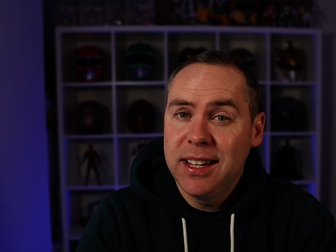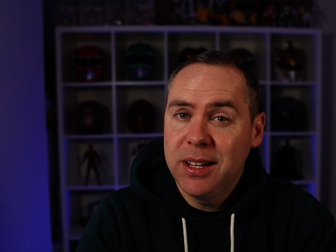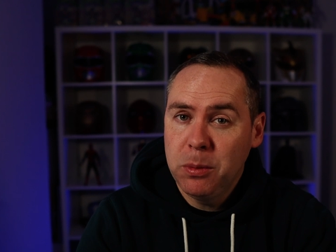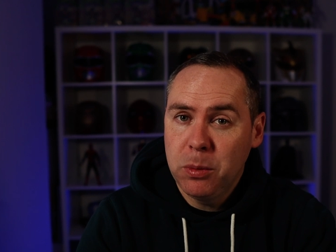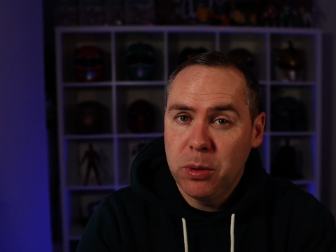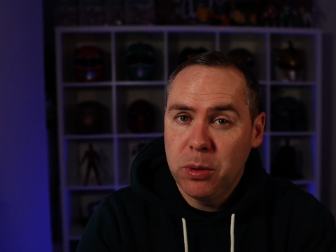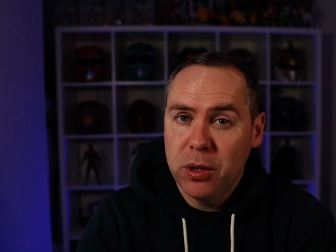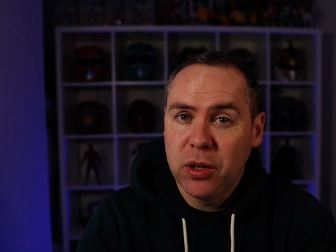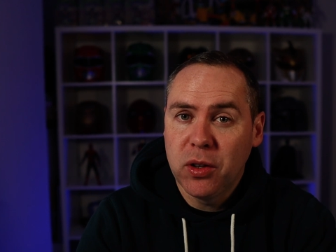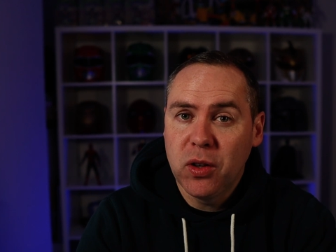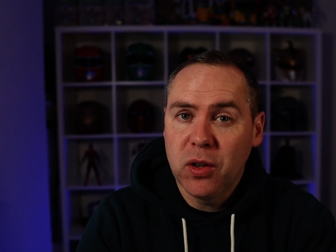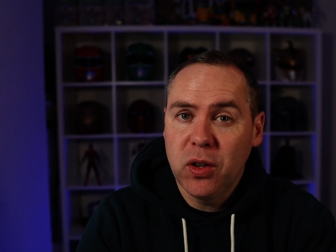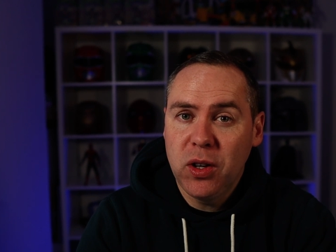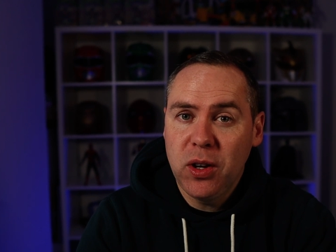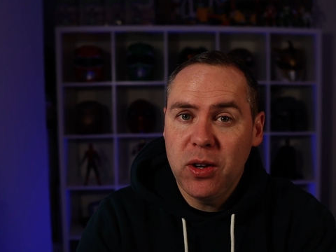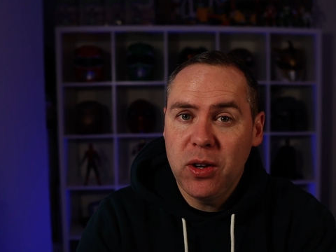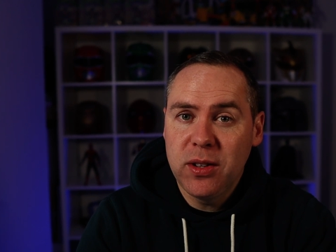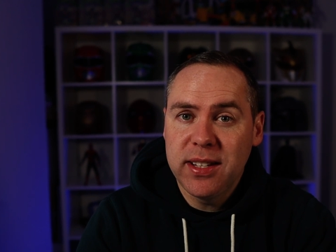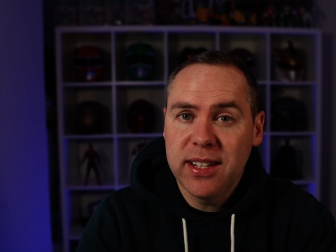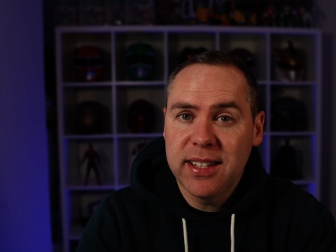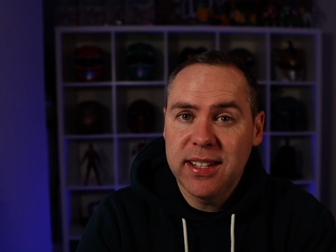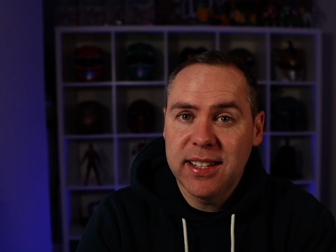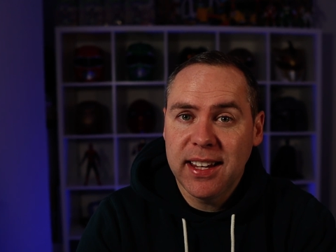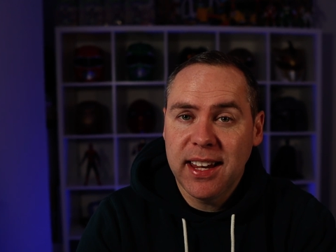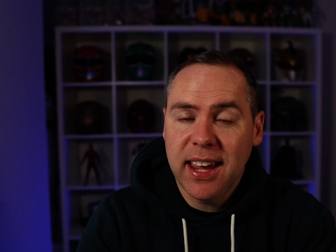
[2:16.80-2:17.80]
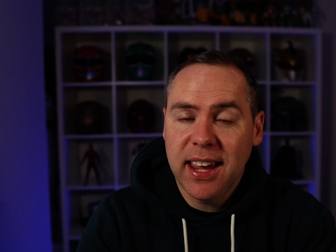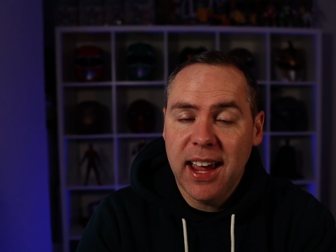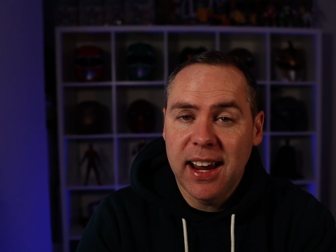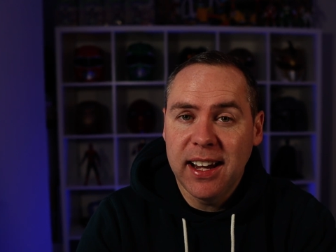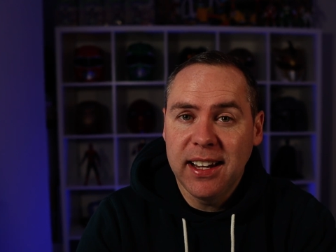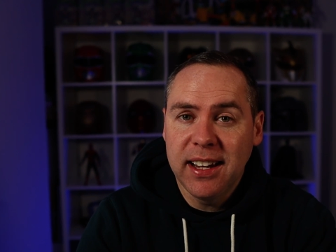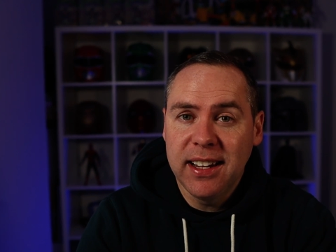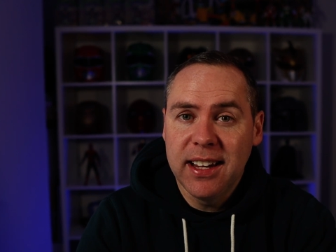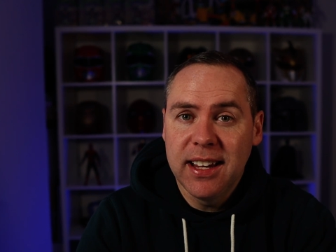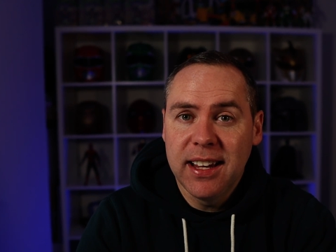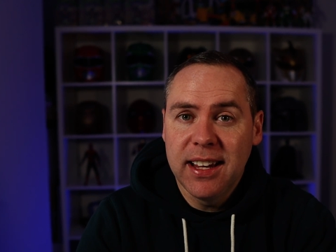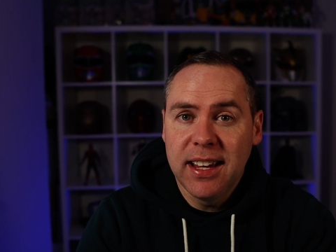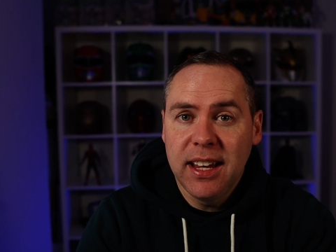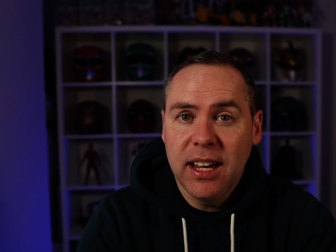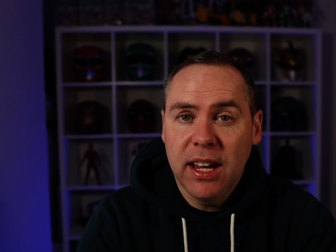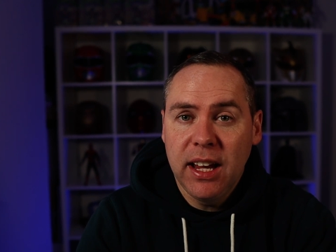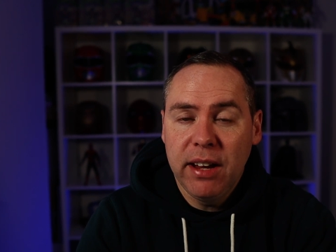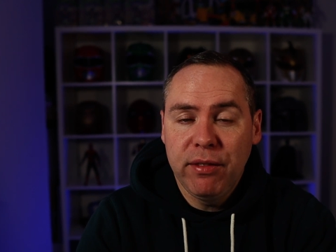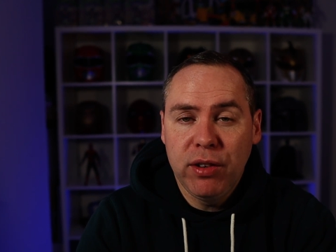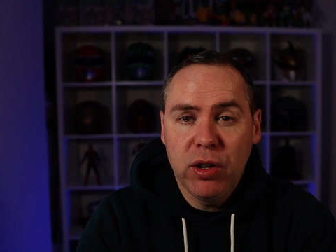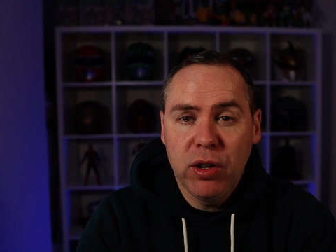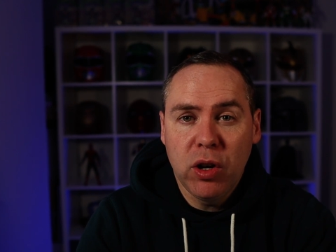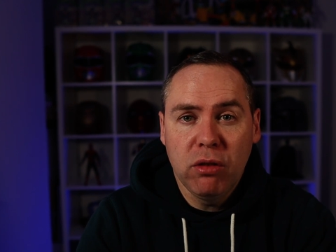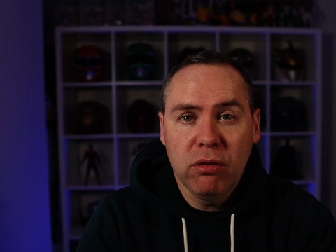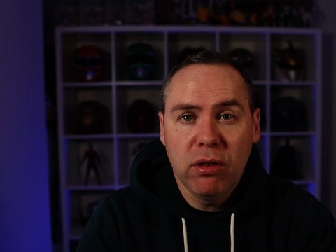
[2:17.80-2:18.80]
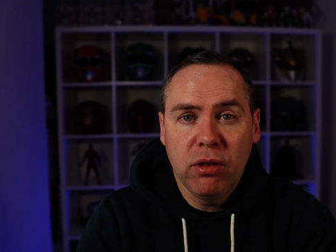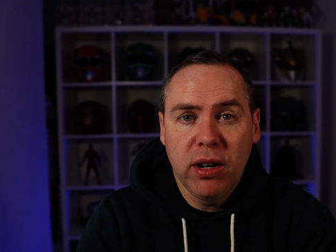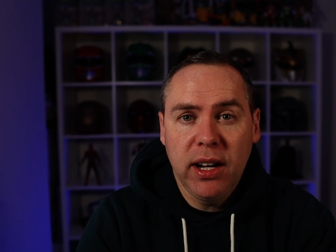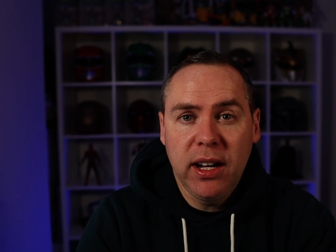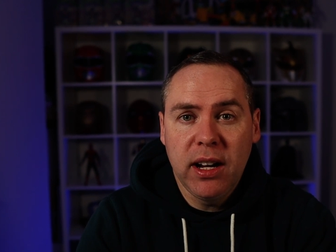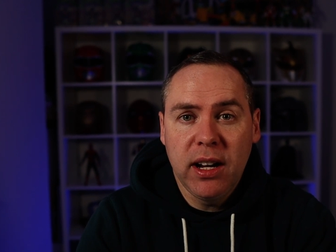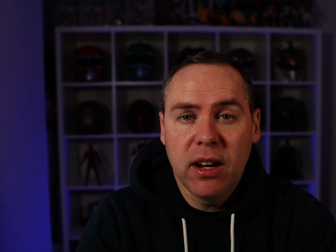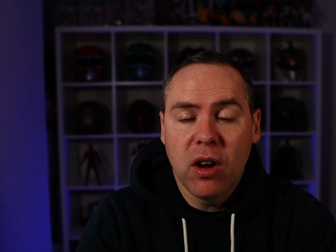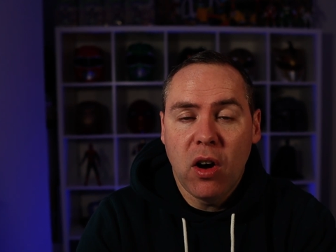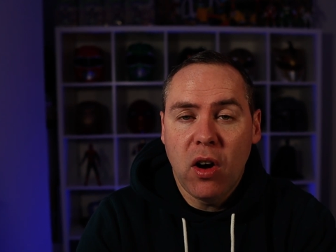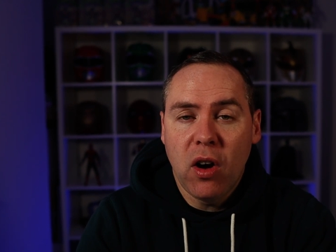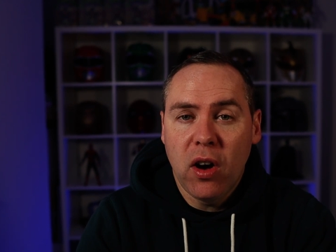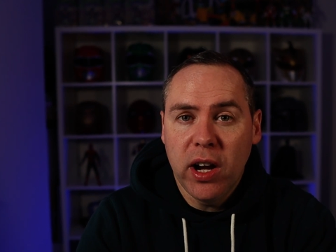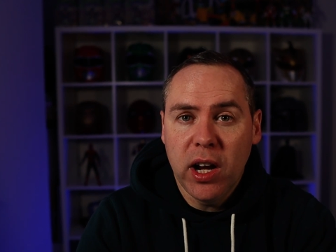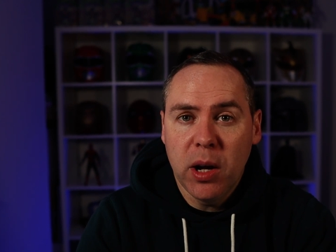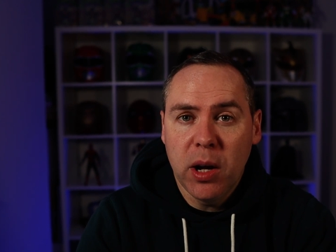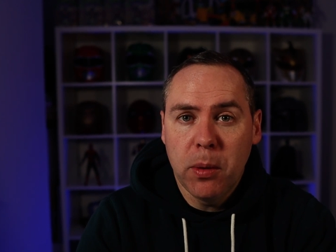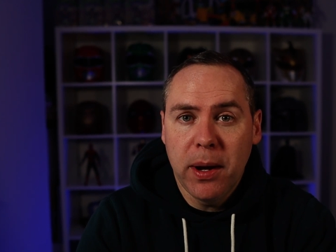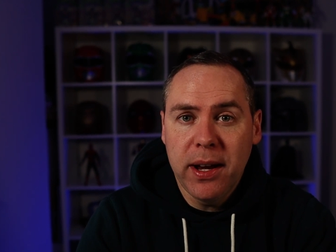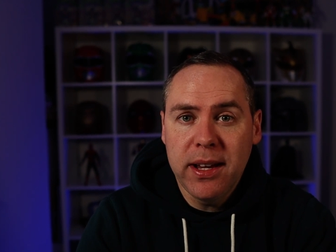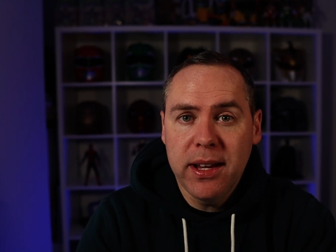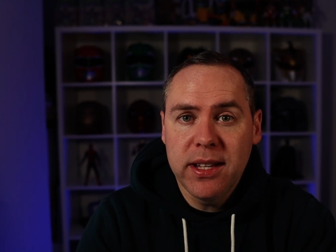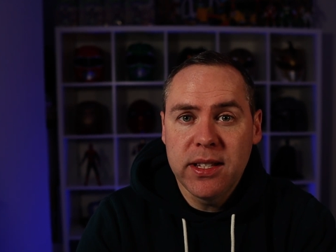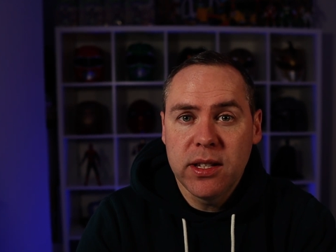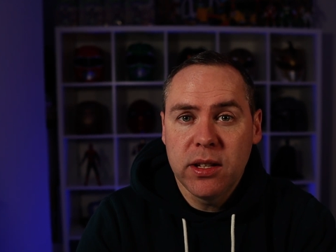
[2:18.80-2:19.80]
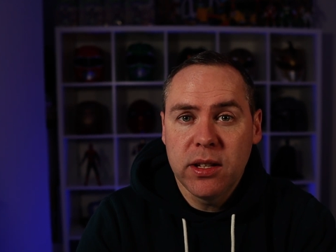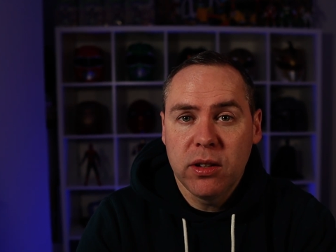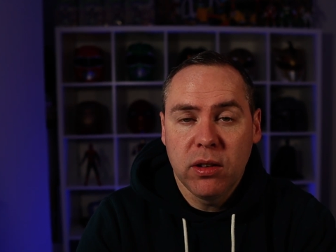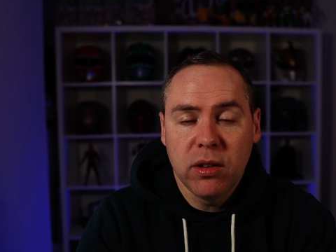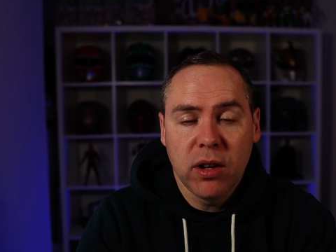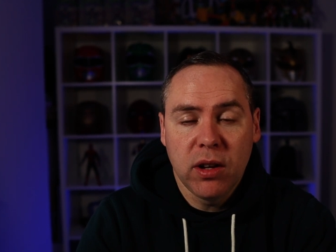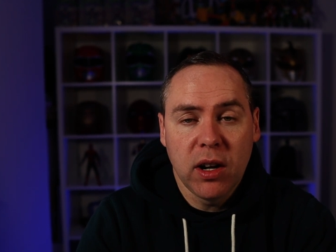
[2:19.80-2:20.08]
Well, the good news is again, if you're running an iOS